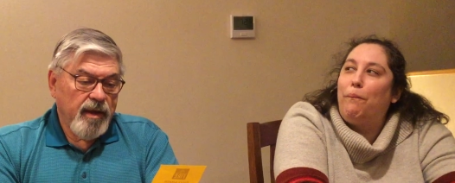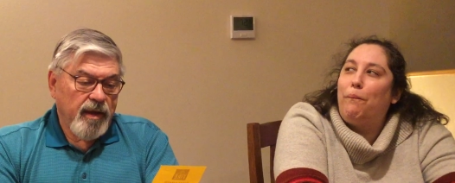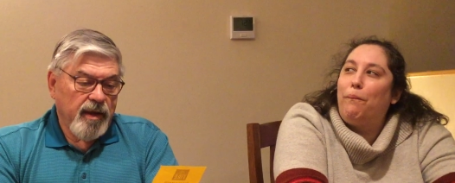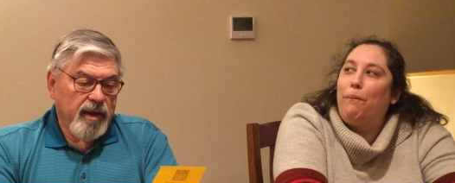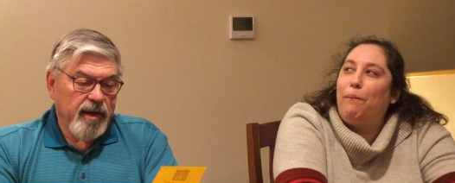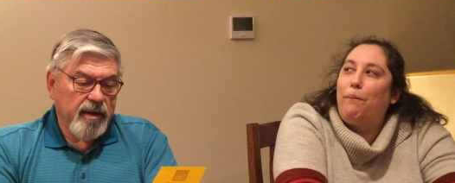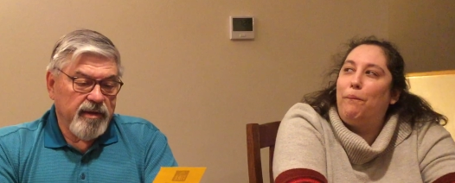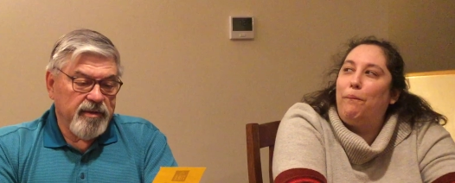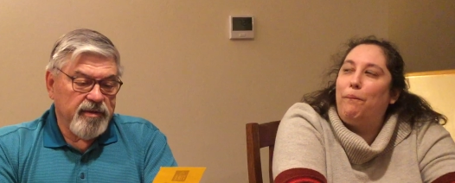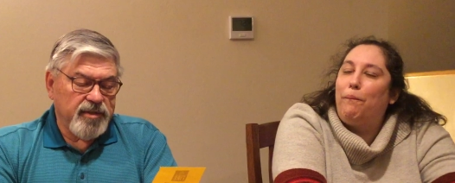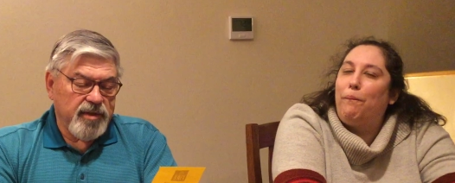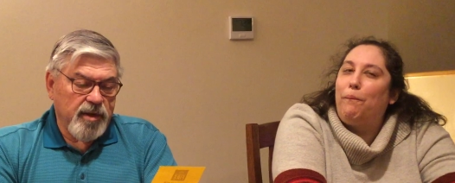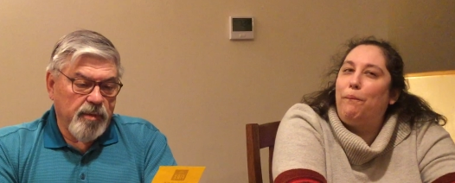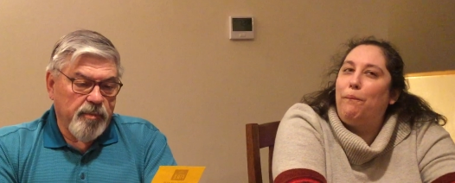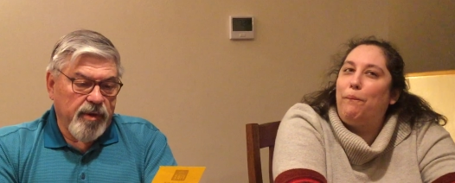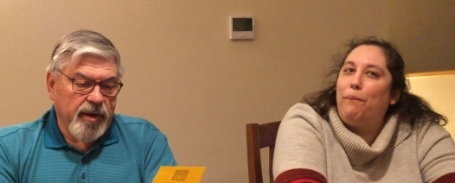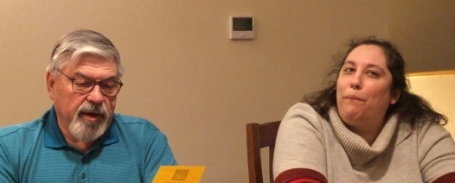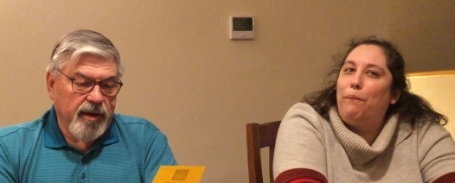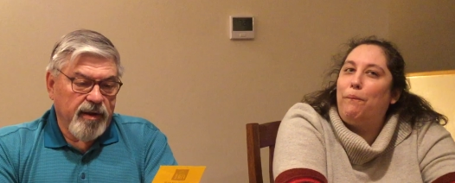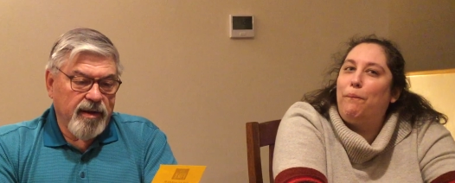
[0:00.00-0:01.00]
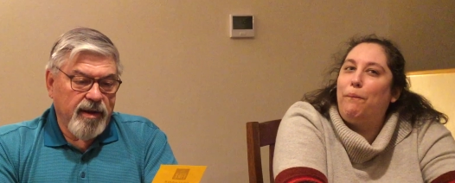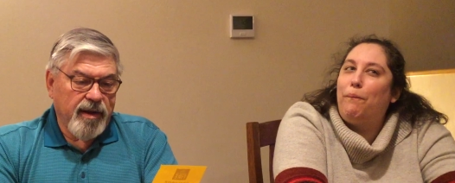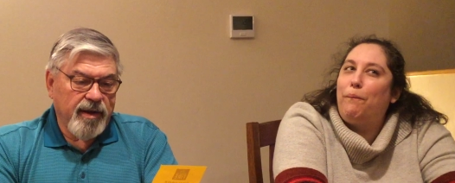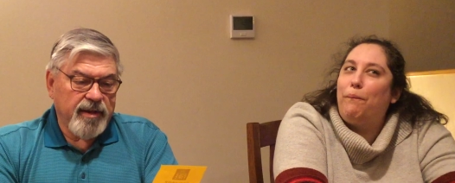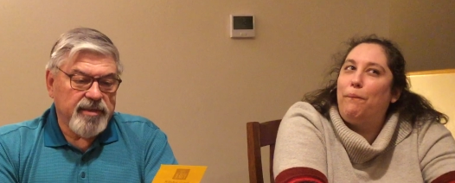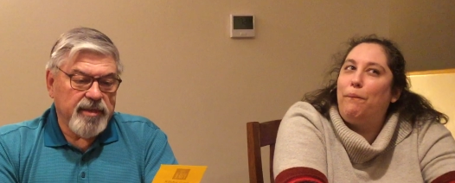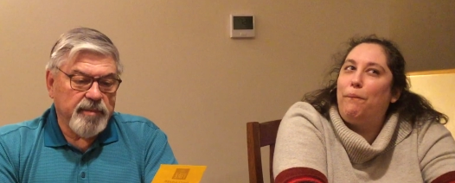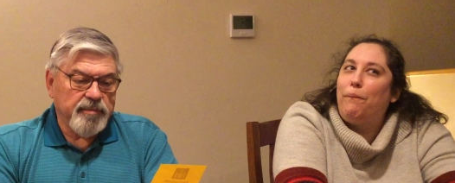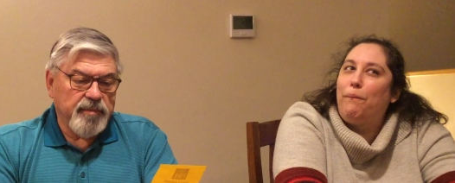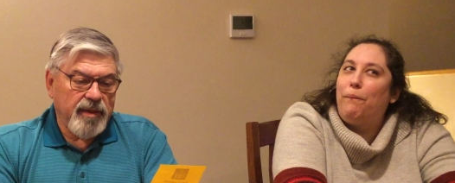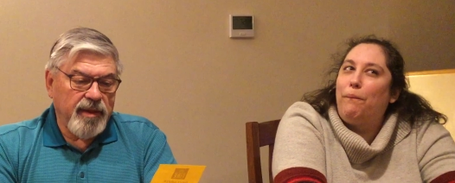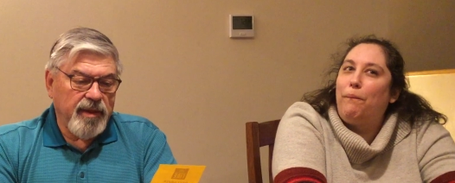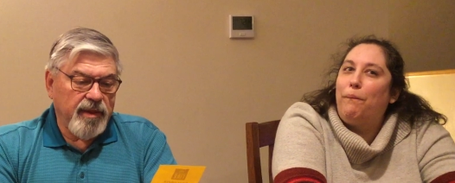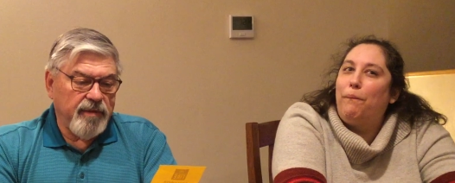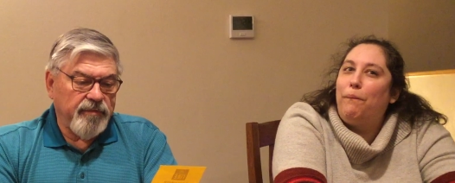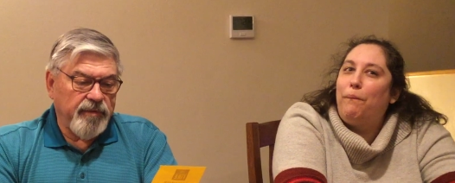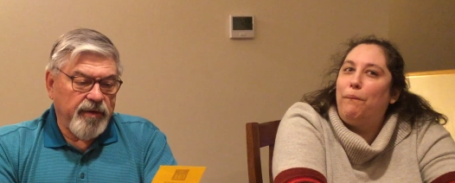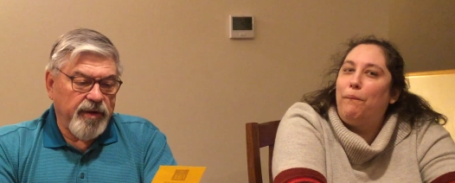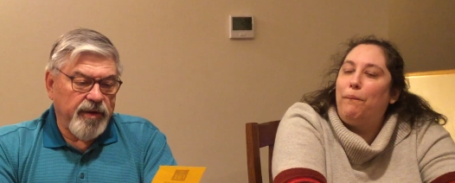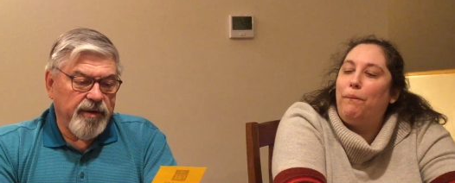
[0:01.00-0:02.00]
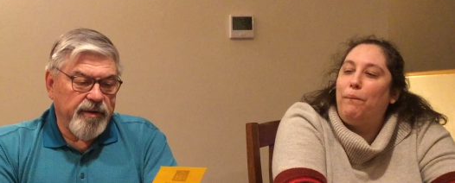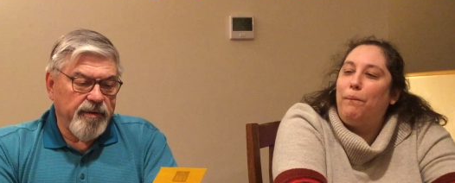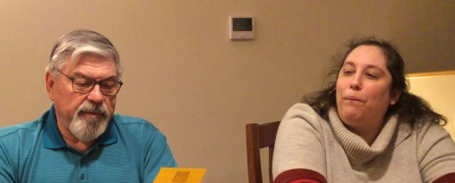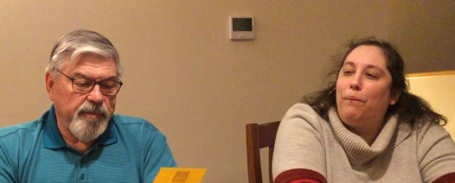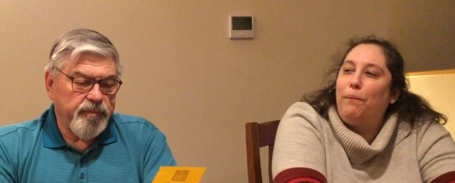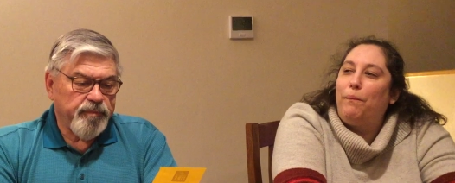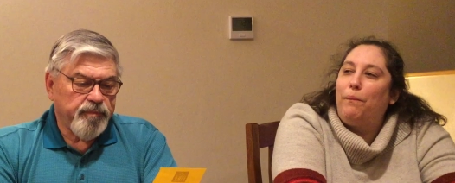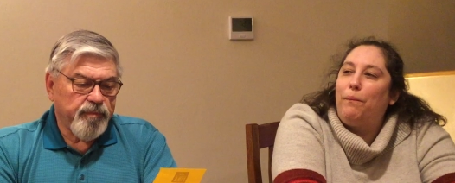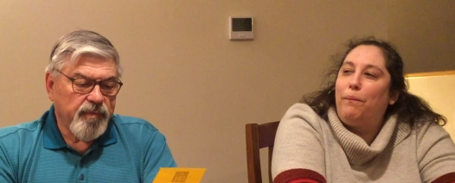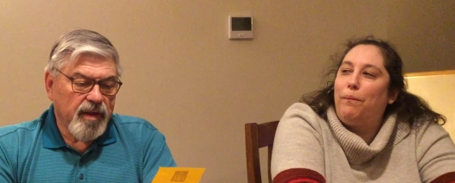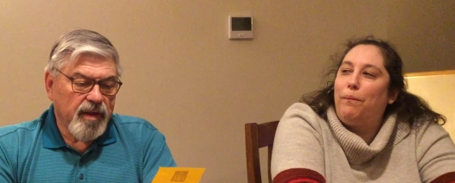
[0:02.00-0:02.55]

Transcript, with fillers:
Speaker 1: In summary, I accept the League of Fire.